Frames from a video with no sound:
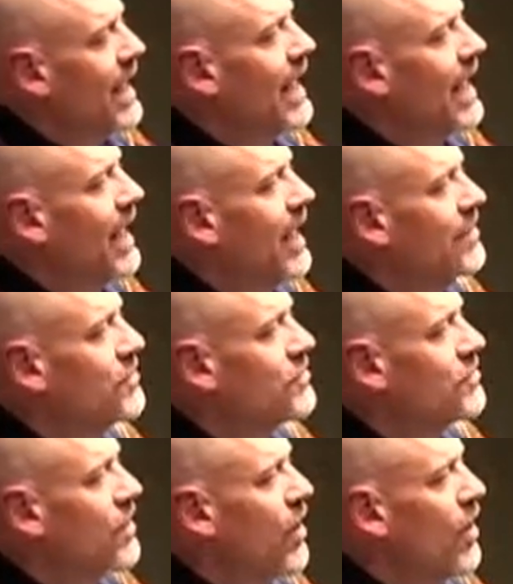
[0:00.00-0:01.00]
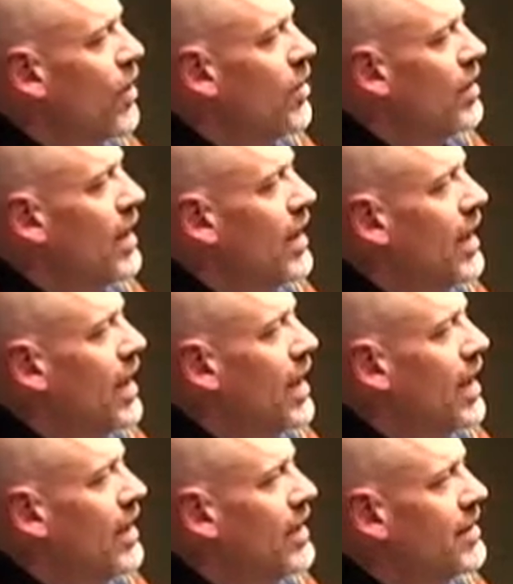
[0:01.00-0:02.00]
And so,
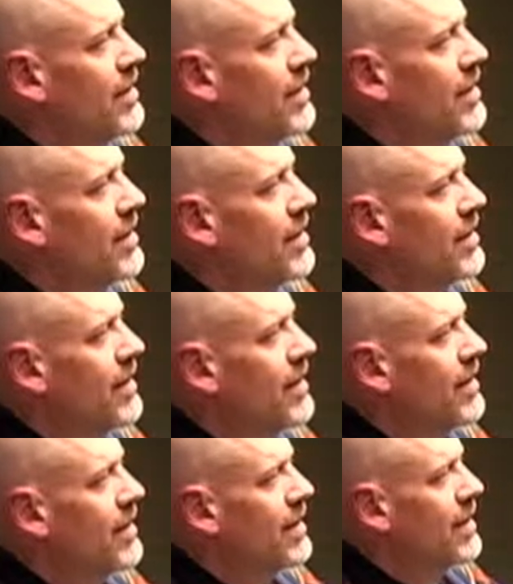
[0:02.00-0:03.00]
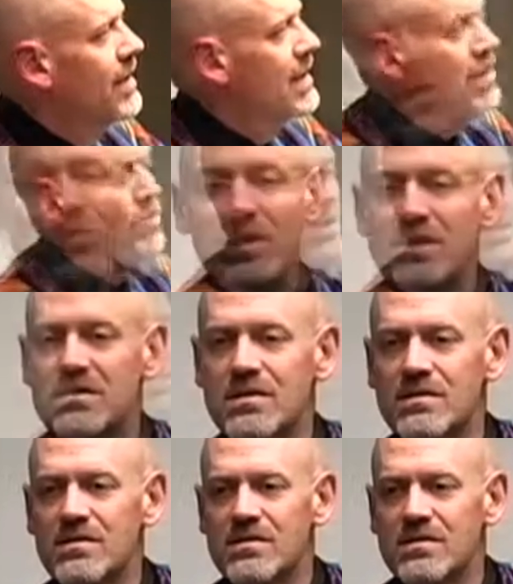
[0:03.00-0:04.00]
uh, he
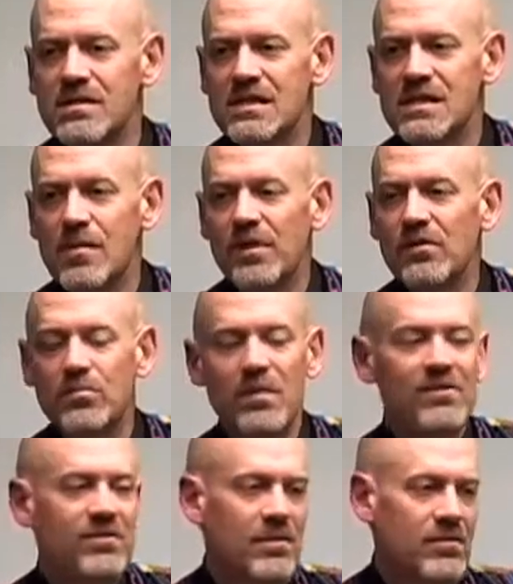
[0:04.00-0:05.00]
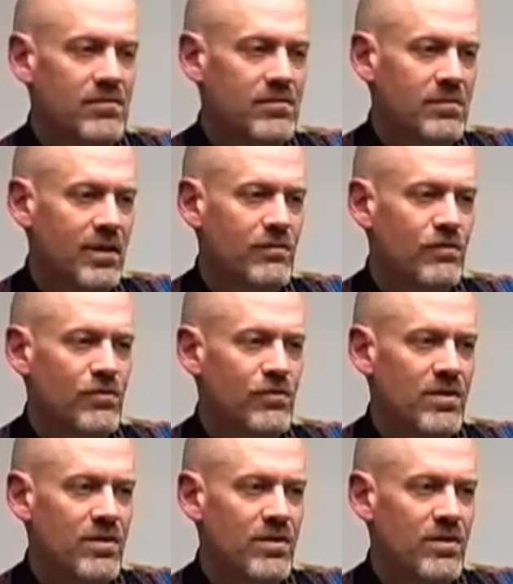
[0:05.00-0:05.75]
reasons that something's missing in 1